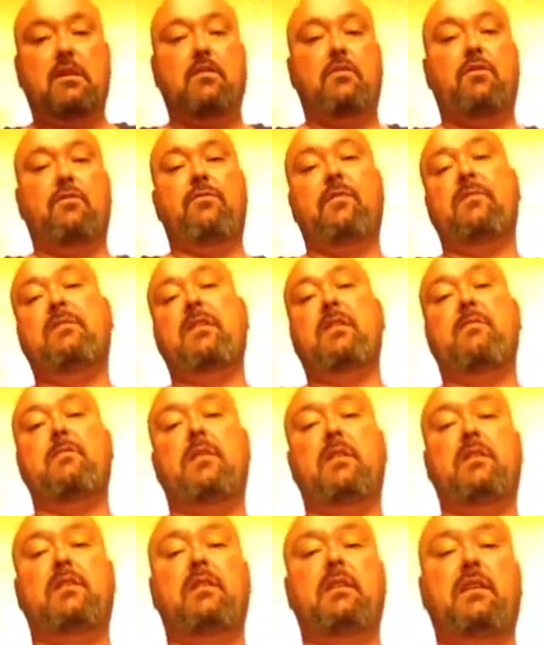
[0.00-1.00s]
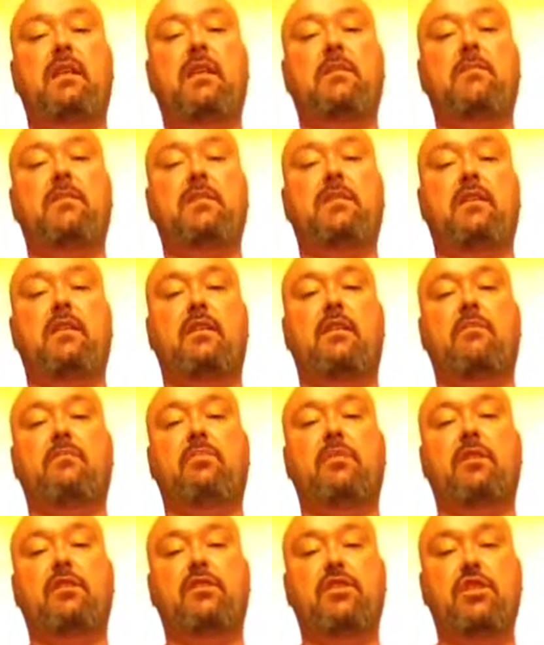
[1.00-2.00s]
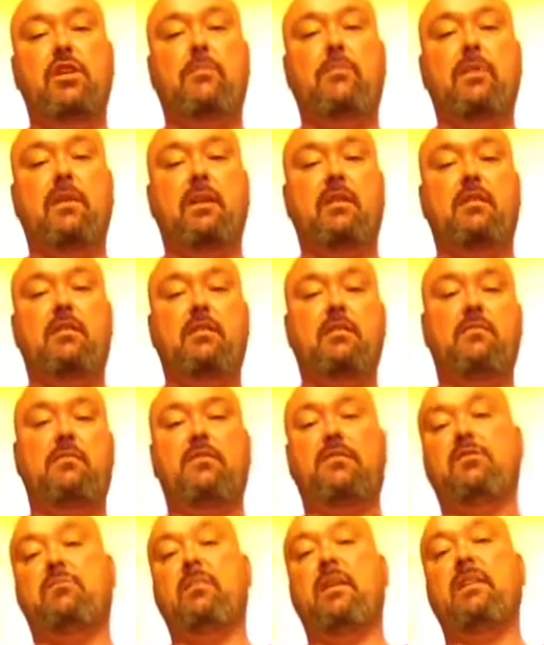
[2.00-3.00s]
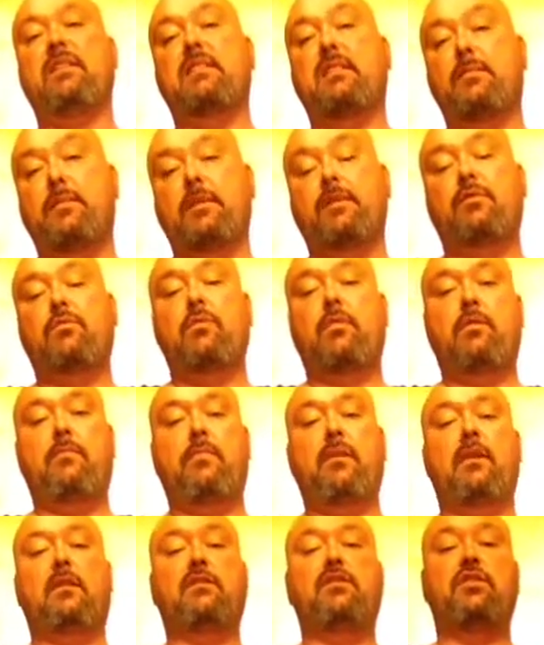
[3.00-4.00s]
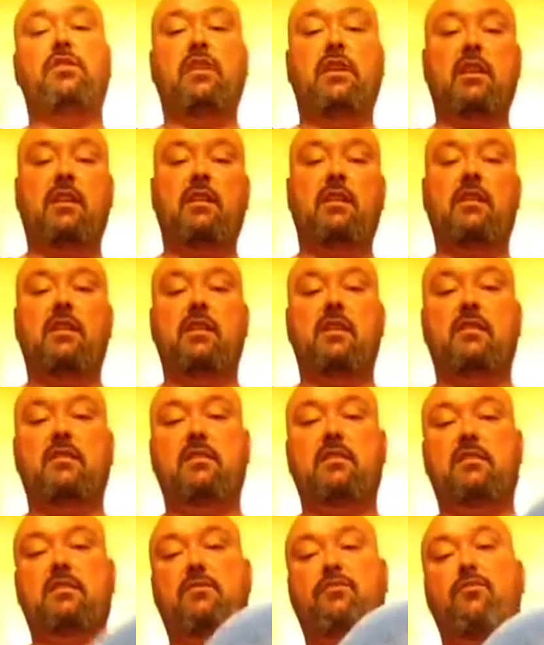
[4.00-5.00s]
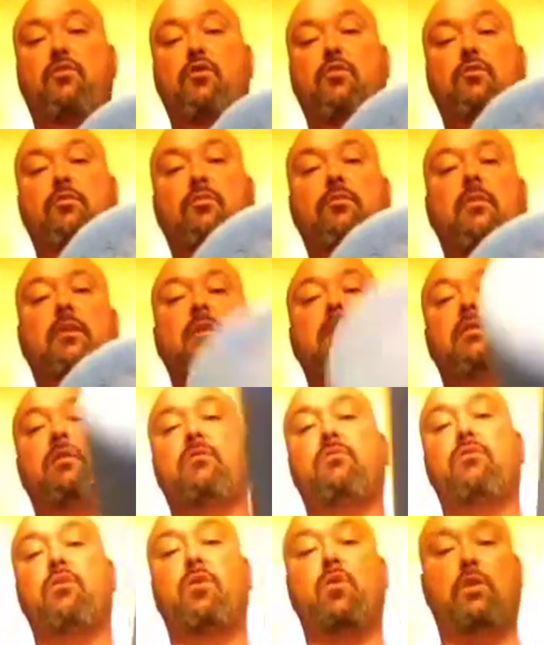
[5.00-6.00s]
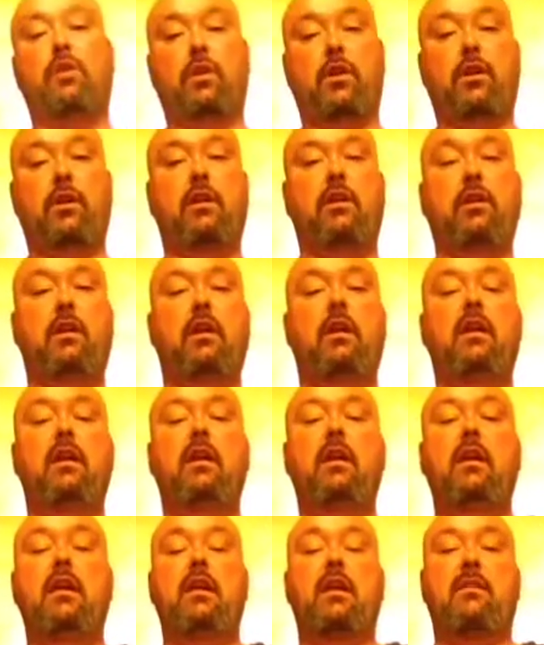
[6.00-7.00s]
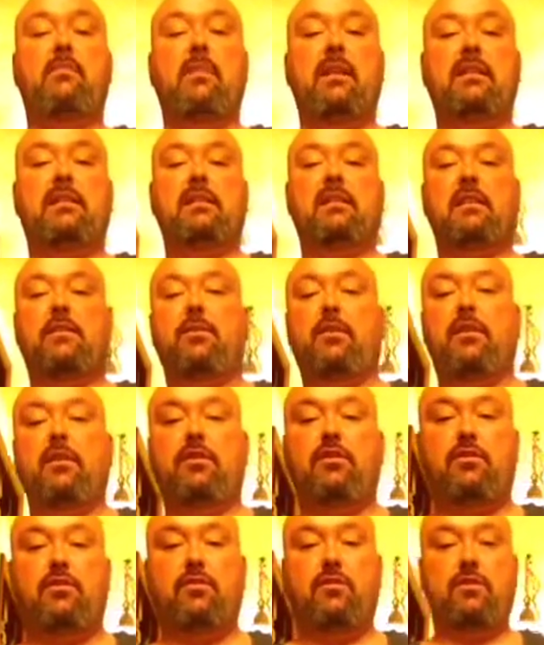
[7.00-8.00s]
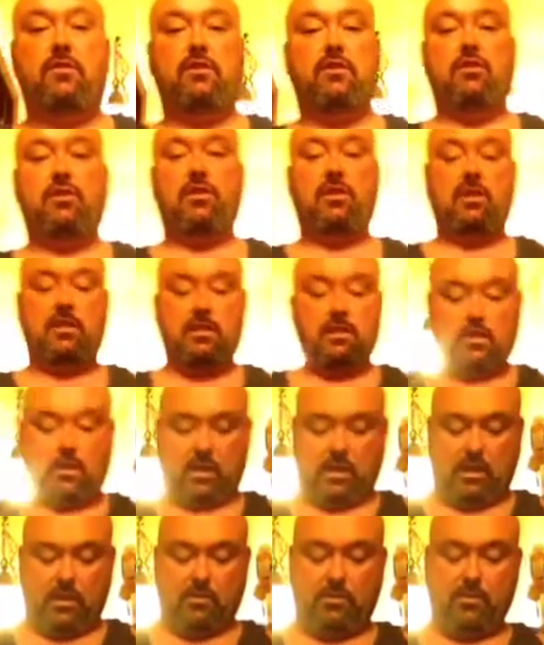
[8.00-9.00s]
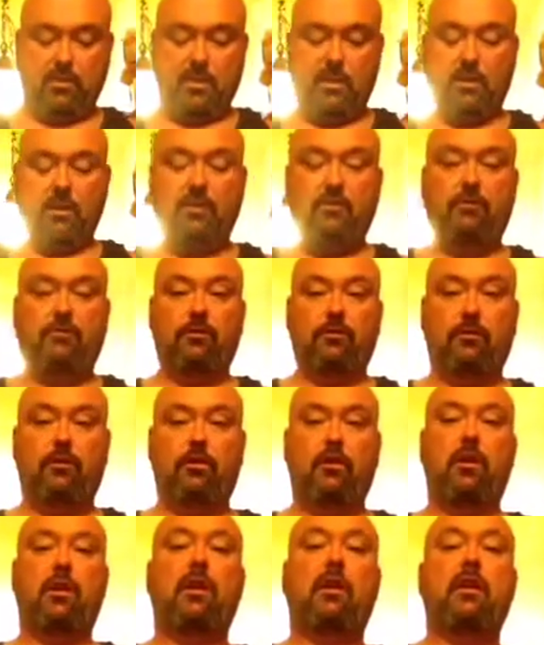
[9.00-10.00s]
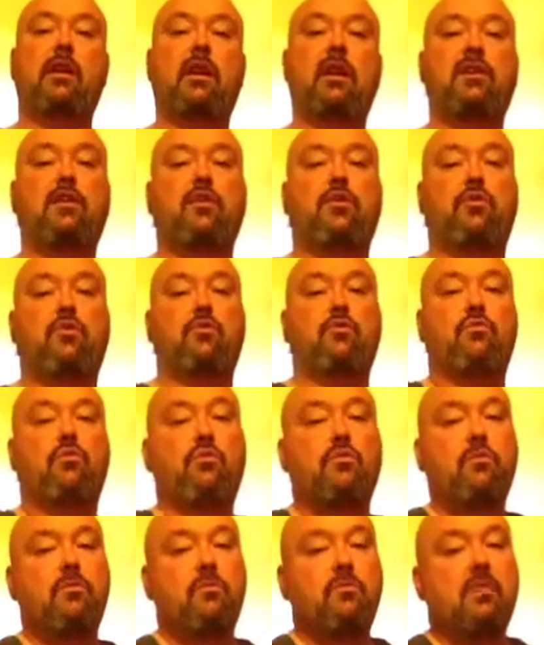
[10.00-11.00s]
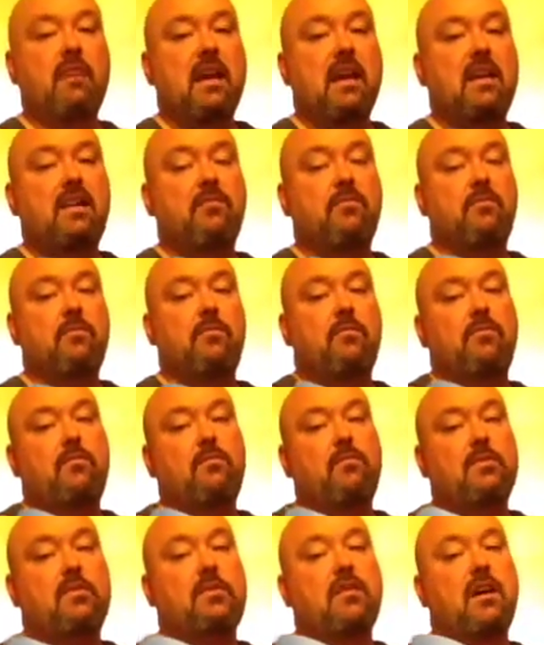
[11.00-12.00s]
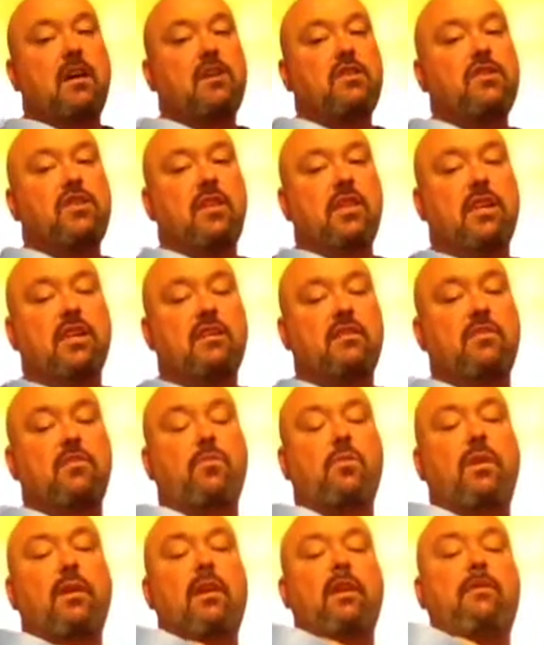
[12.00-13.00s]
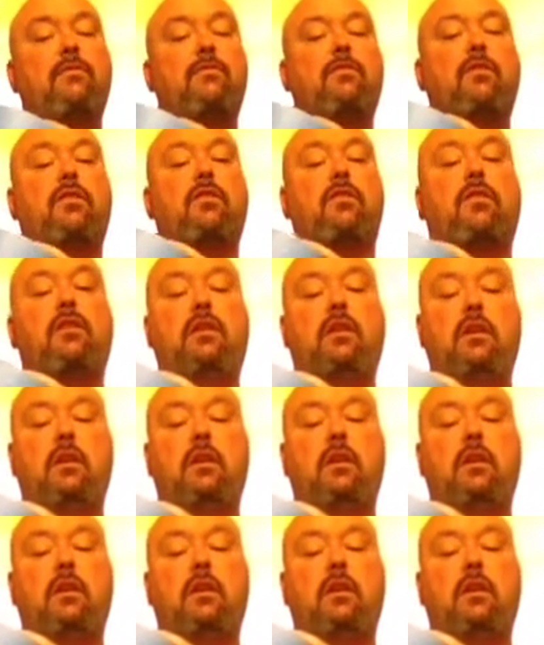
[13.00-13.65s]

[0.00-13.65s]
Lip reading: or 15 bucks on Amazon plus shipping, which makes it about 20 bucks, you can get this. It's a foam roller, and basically what you do is you put it on the floor and you kind of massage it against whatever